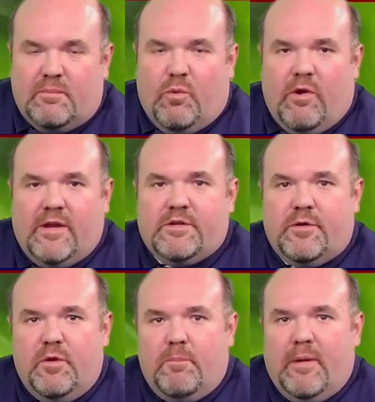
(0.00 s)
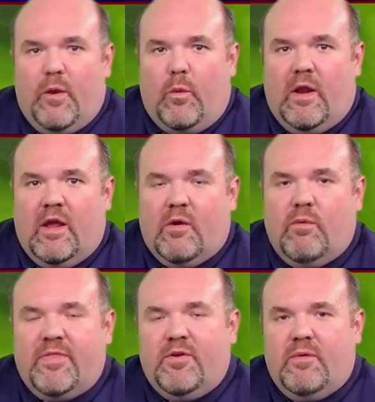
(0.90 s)
morning to you. Ben Luna here
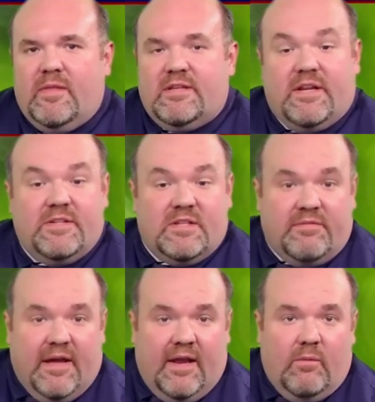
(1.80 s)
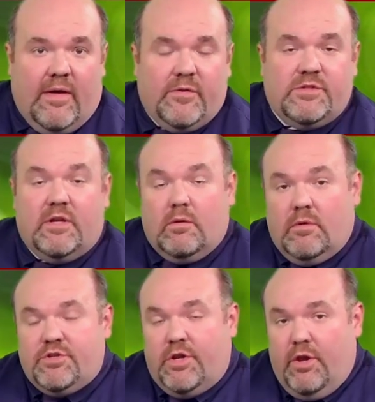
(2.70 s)
with you in the Tennessee Valley Weather Center,
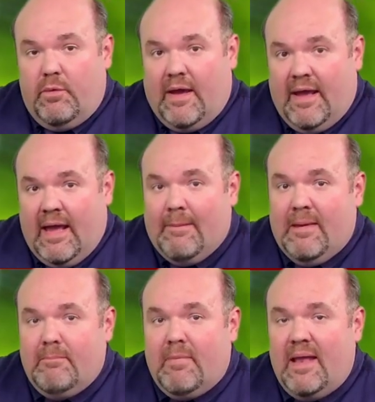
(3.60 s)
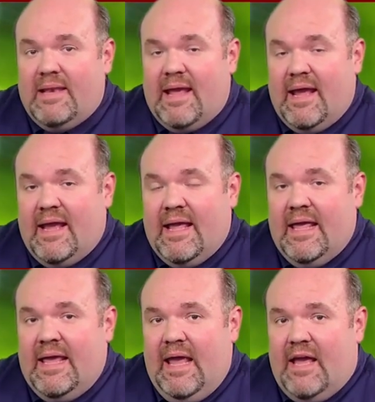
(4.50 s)
wishing you a happy Monday
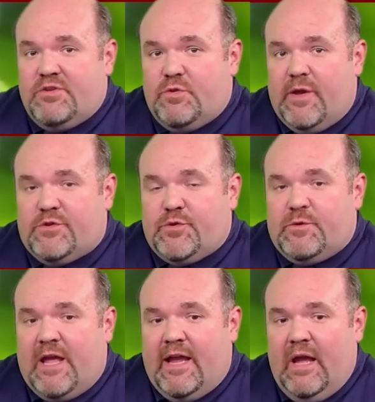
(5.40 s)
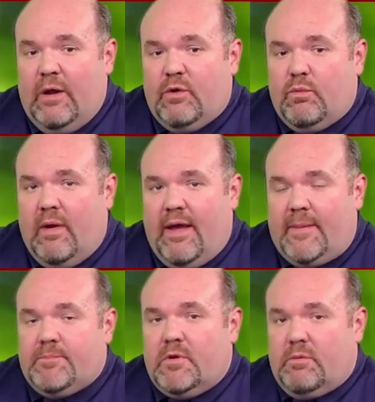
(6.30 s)
as you get your day
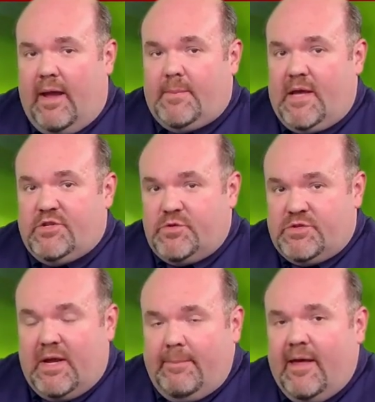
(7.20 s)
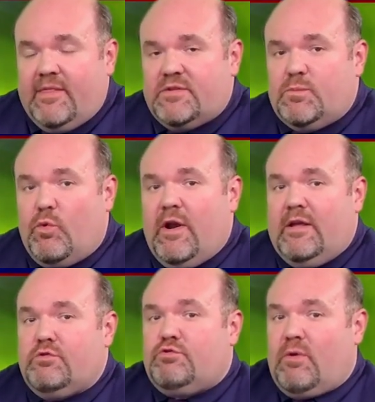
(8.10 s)
underway. Okay, as you step out this
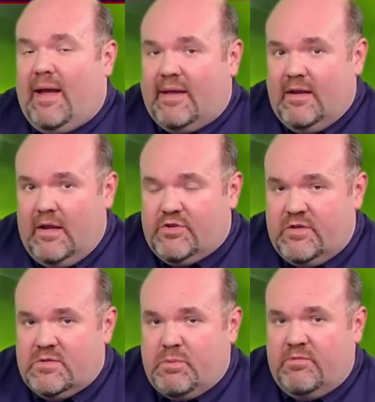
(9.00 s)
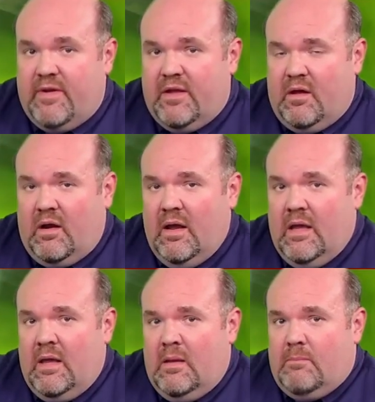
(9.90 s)
morning, dry conditions prevail,
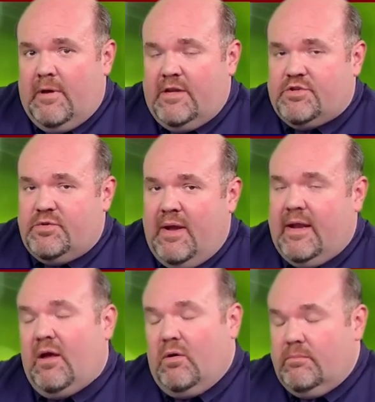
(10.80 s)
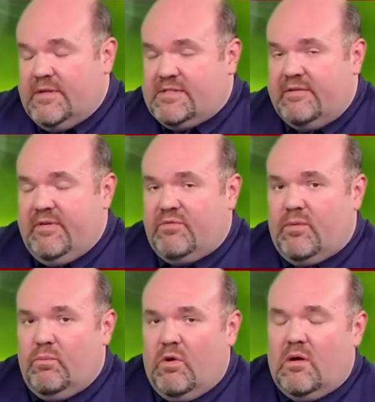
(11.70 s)
but as you head home this evening
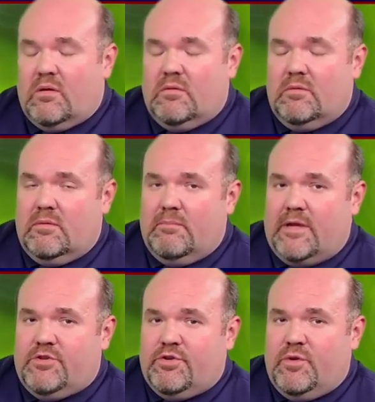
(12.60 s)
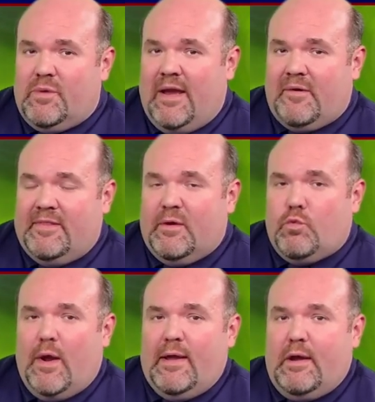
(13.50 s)
from work, well, make sure you carry that
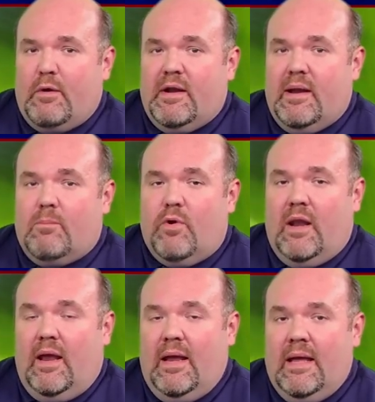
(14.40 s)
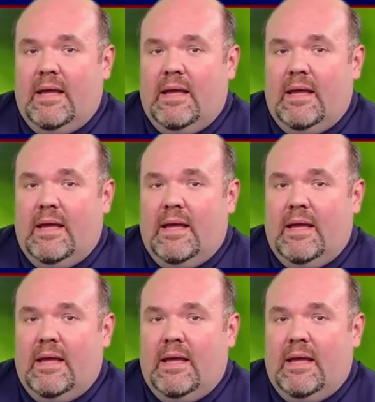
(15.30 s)
raincoat and umbrella,